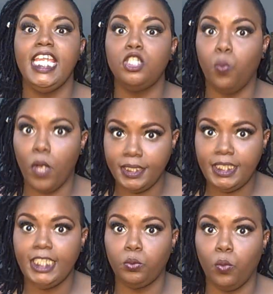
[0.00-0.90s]
Each
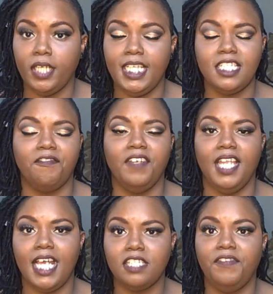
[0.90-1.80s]
one teach one is a
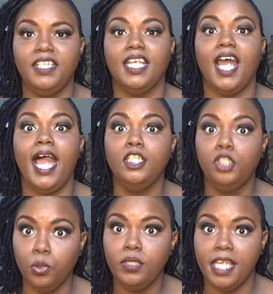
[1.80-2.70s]
philosophy that I
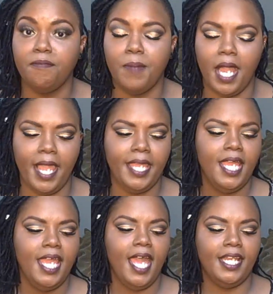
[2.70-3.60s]
do live by,
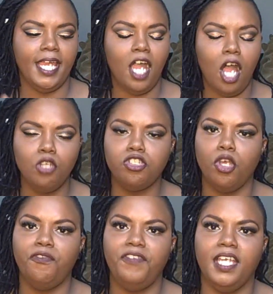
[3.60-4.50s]
and I
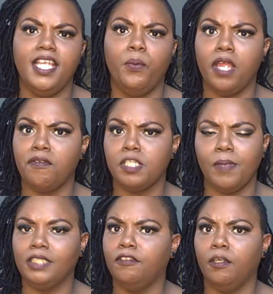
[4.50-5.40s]
also feel that we are
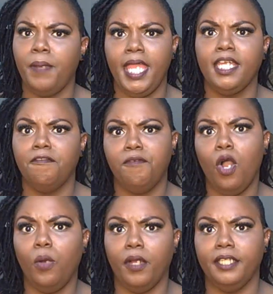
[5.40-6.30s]
responsible for paying it
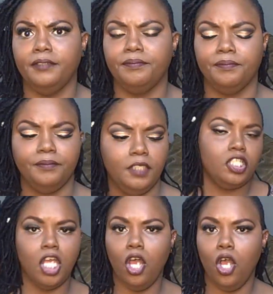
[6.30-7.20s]
forward.
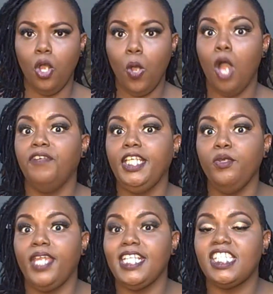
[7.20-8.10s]
So
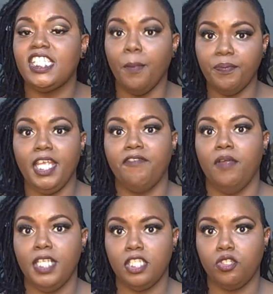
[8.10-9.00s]
hopefully you get something
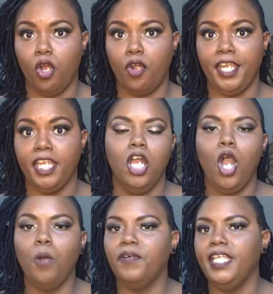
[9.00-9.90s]
from this story.
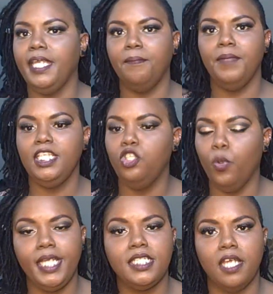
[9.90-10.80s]
Hopefully me
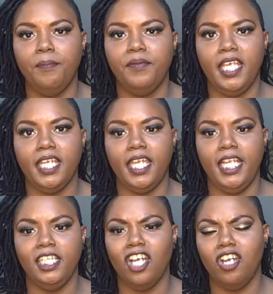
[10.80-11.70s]
doing something
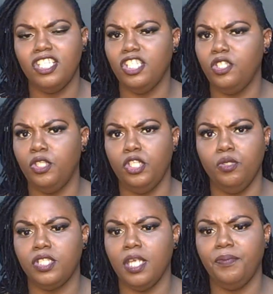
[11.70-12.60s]
encourages you to
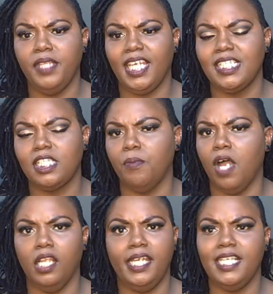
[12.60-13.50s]
do something as
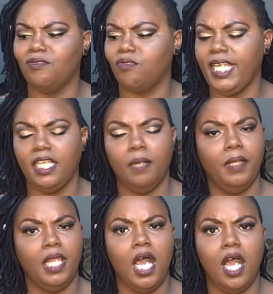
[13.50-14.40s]
small as writing a
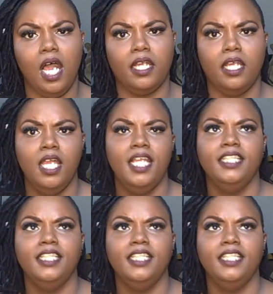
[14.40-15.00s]
blog,